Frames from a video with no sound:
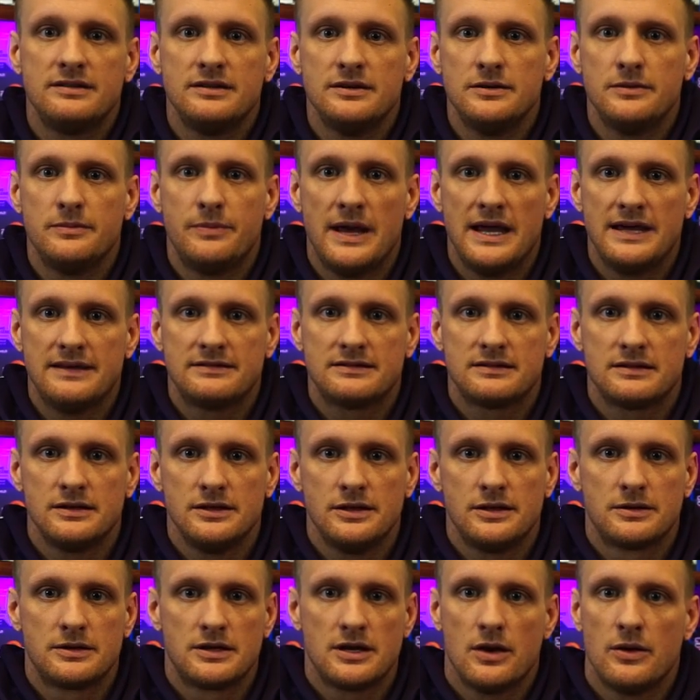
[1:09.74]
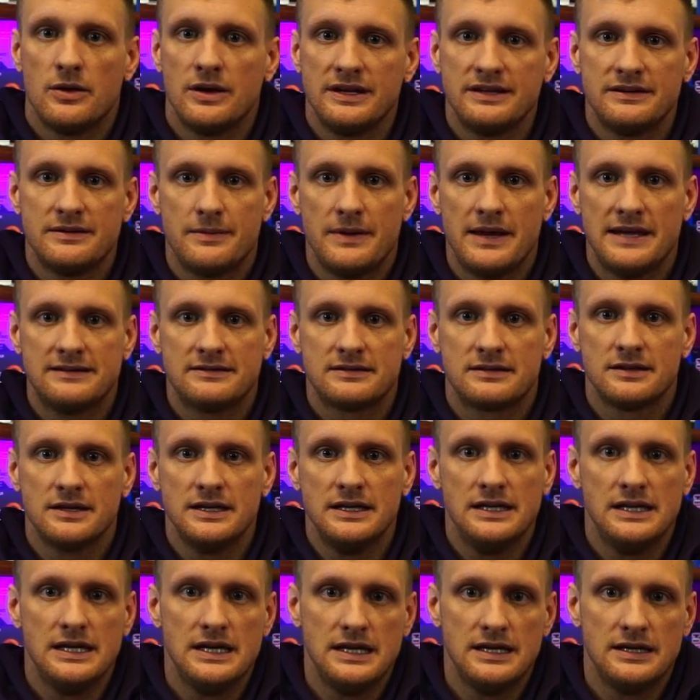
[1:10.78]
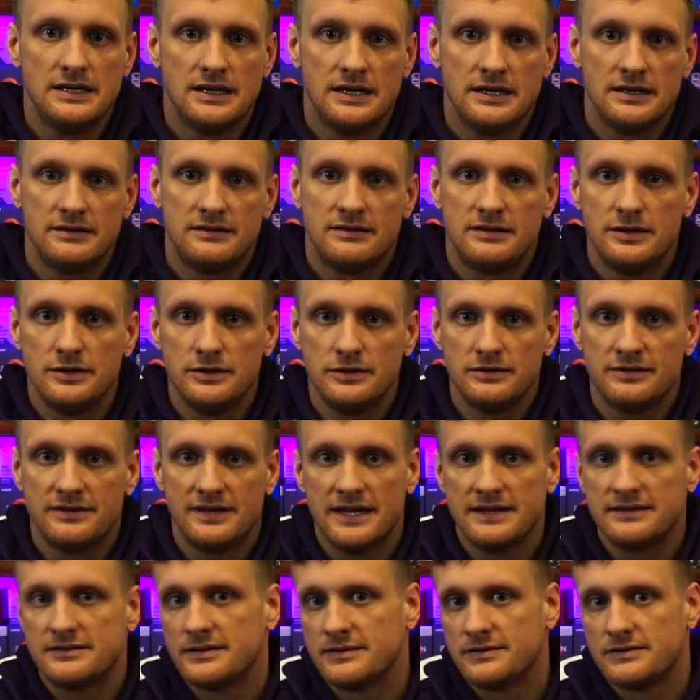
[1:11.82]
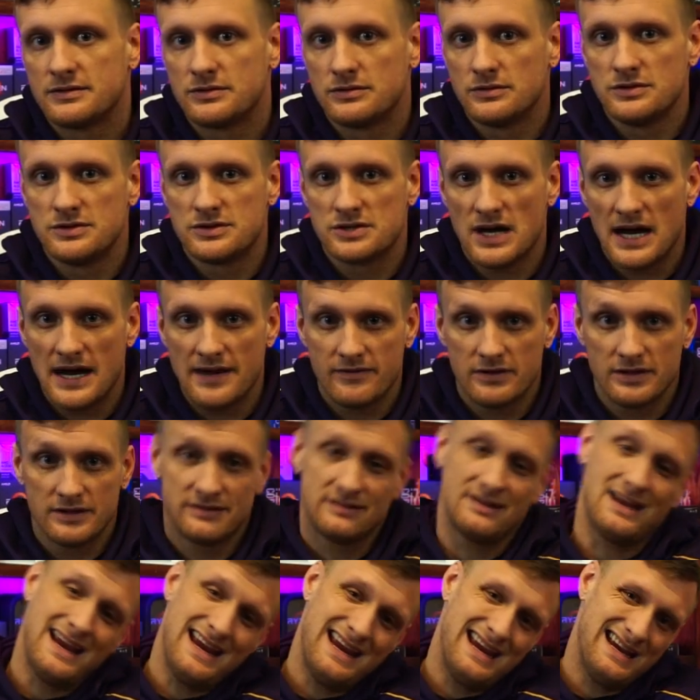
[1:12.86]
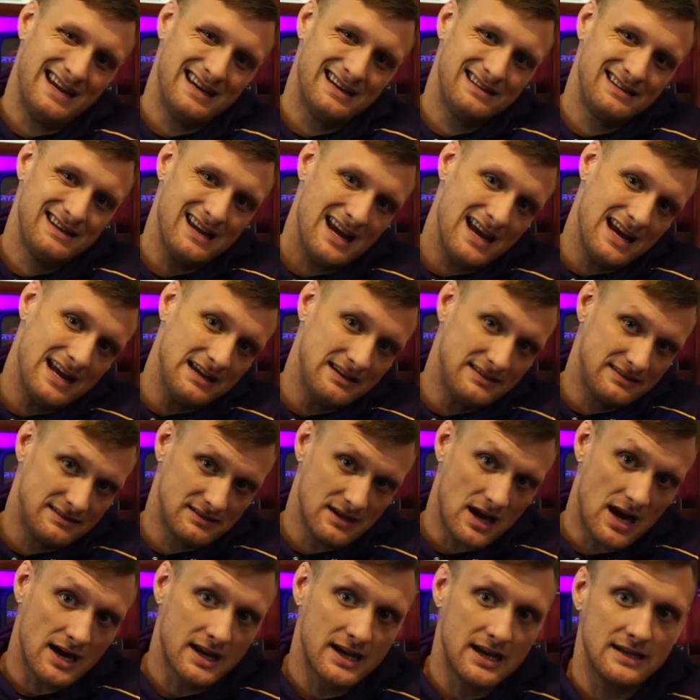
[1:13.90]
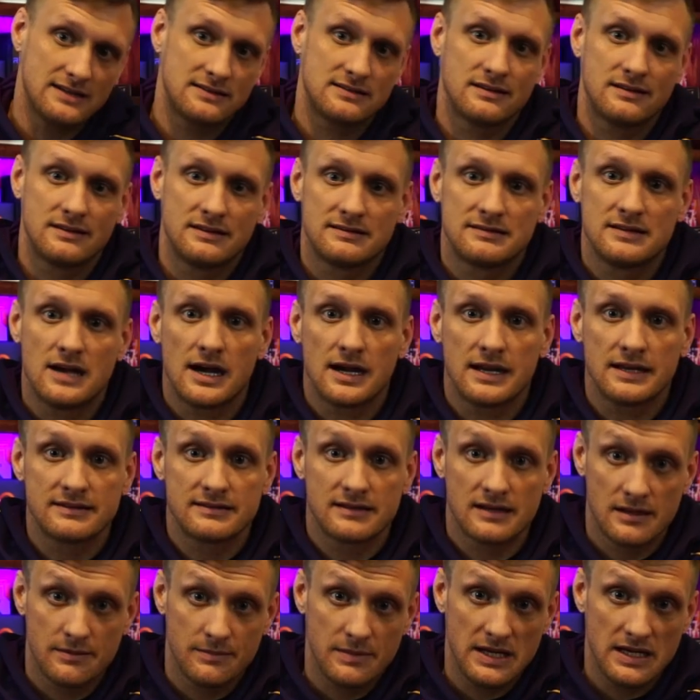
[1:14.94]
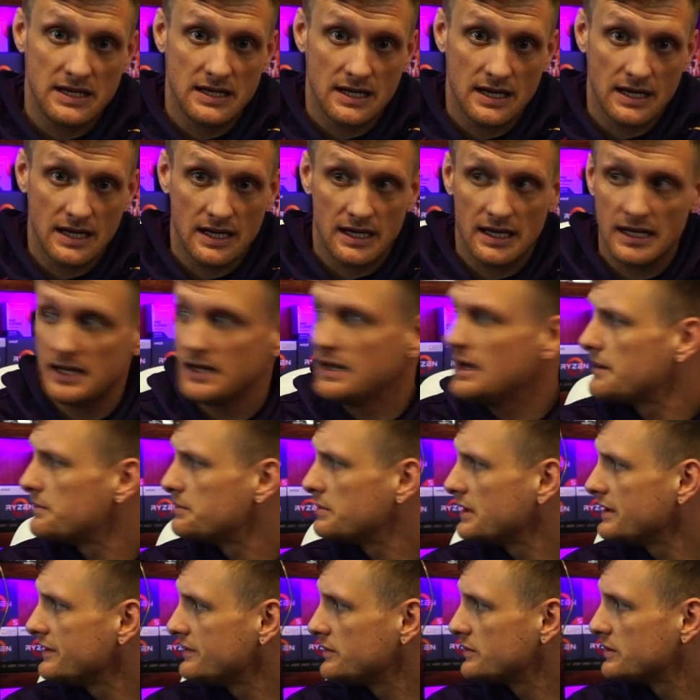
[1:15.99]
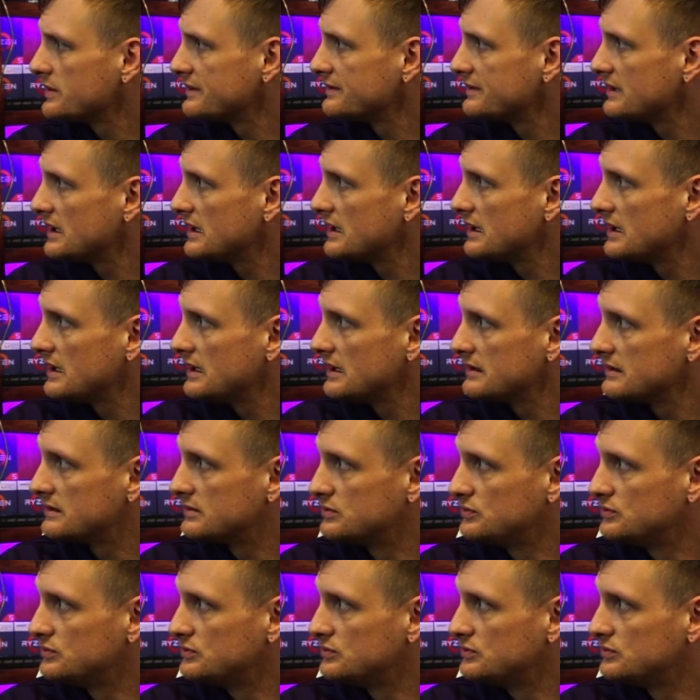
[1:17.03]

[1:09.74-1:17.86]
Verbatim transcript: to basically need two sets of screwdrivers and a socket. The socket's going to be I believe it was a